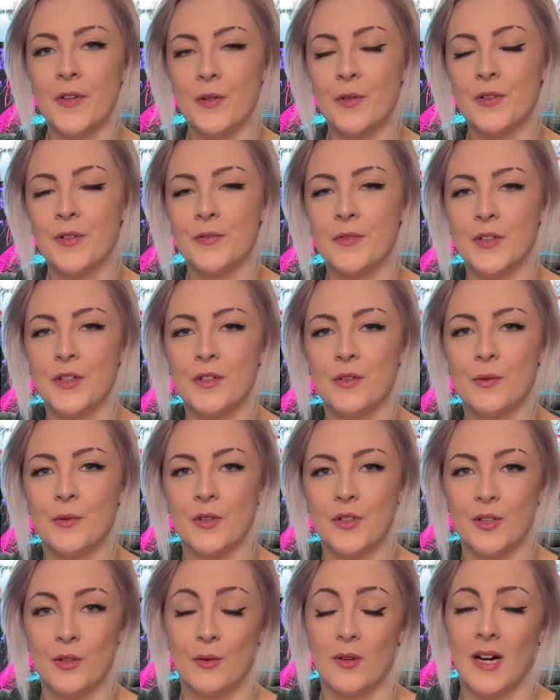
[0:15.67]
of you
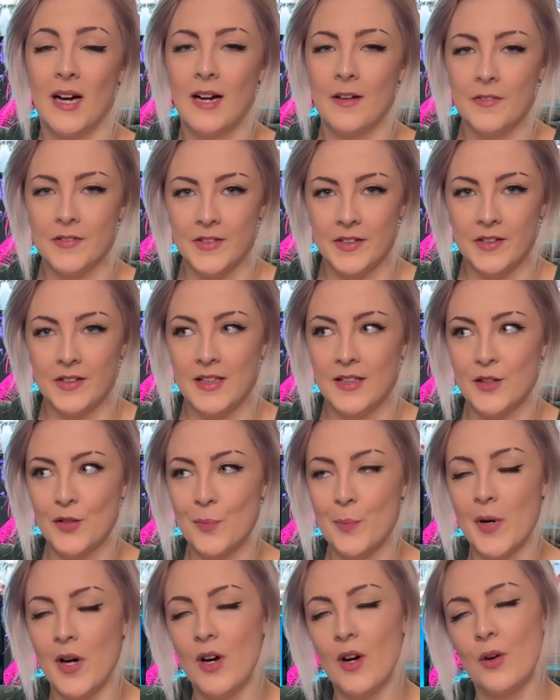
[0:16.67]
who haven't seen the
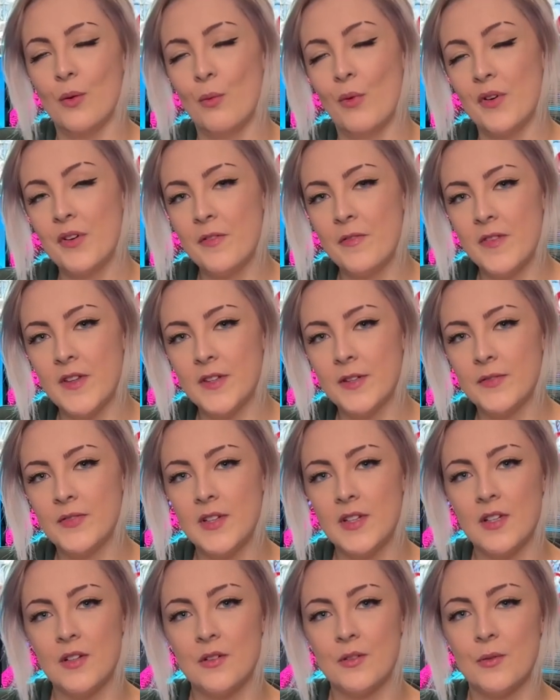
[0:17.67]
part 1 of this
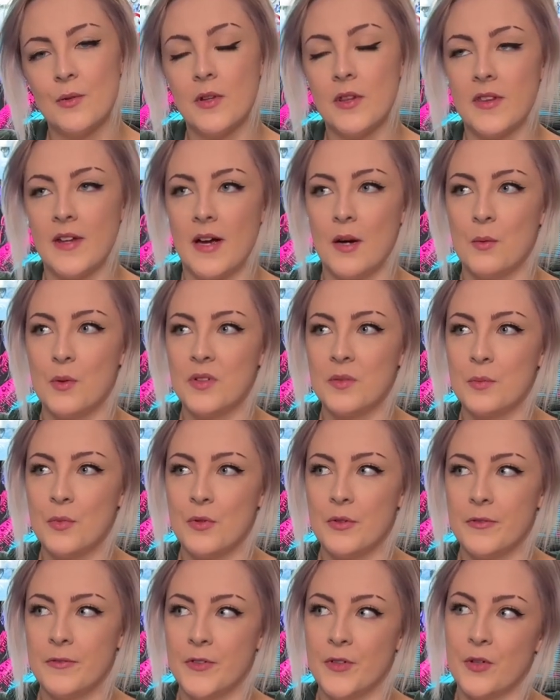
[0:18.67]
video, that was more
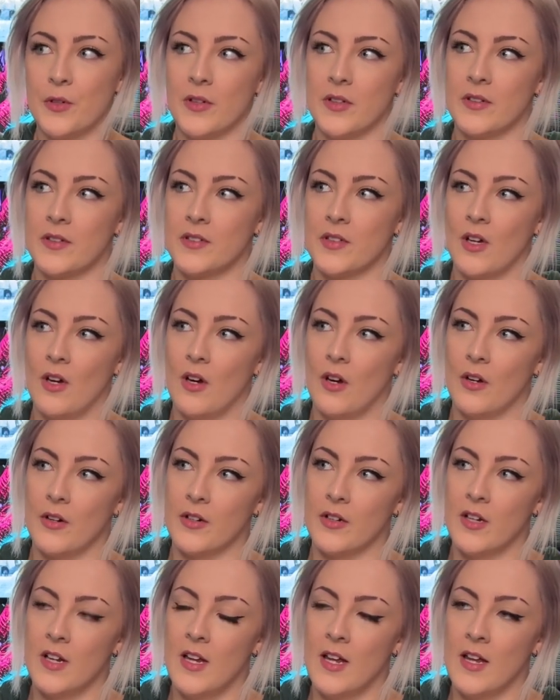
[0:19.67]
focused on
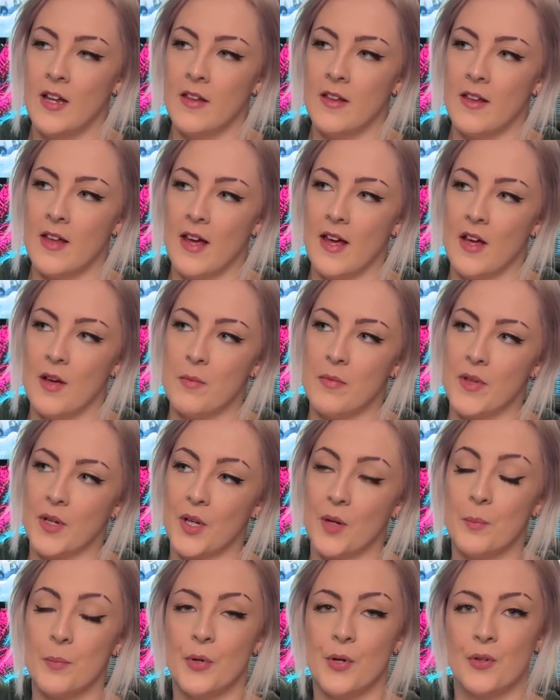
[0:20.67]
the
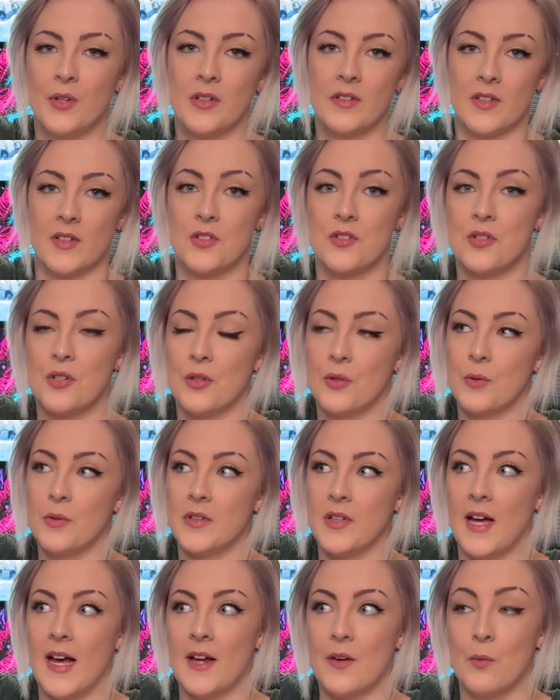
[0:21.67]
components I chose
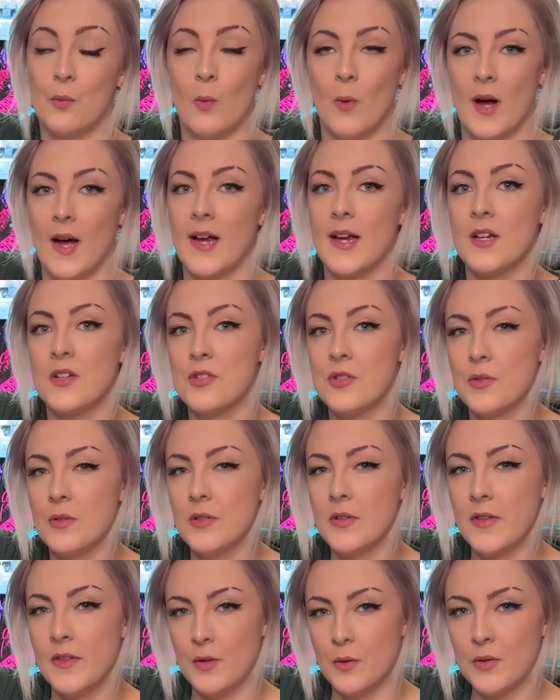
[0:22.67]
and why I chose
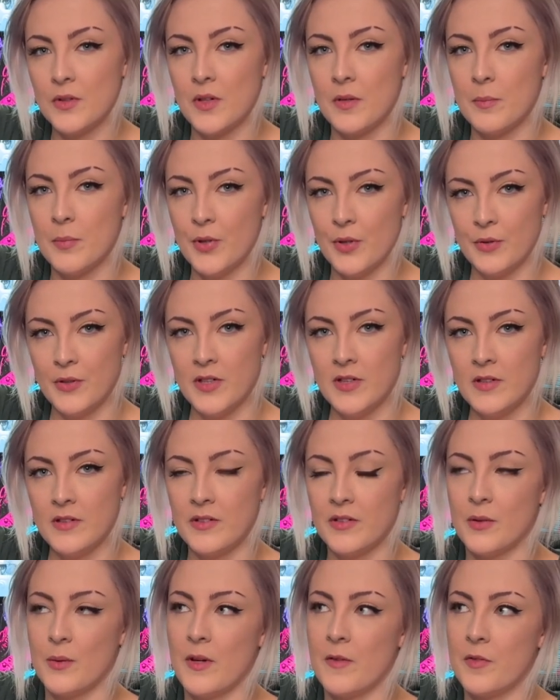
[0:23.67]
those components.
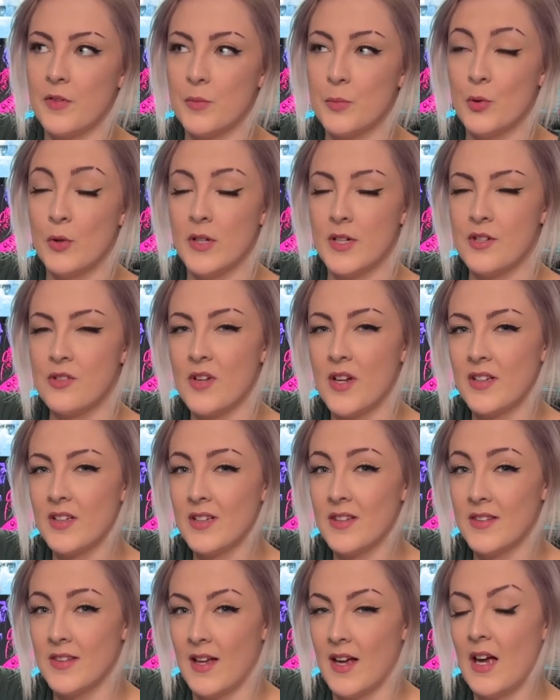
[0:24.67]
So if you're more interested
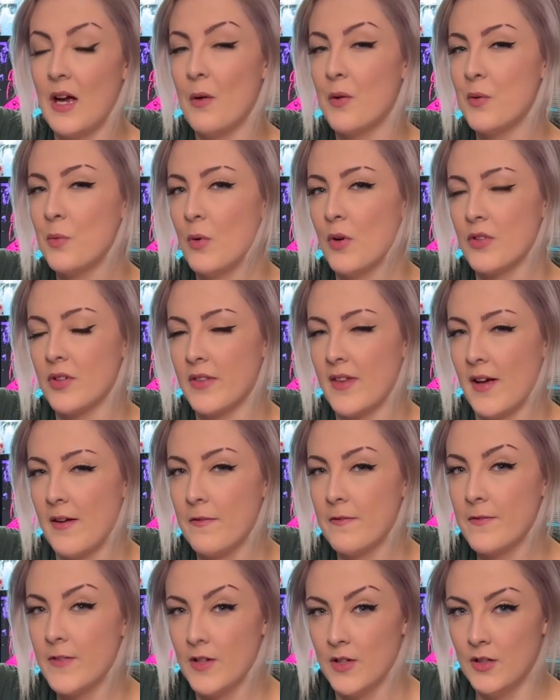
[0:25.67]
in that, I would watch that
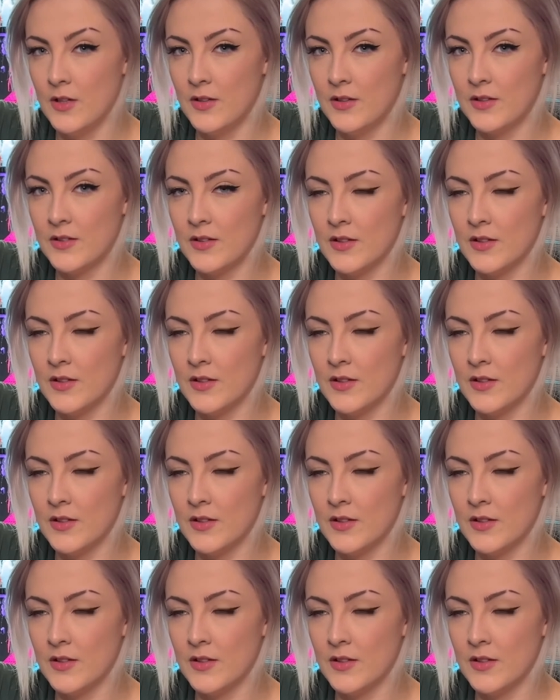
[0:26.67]
first.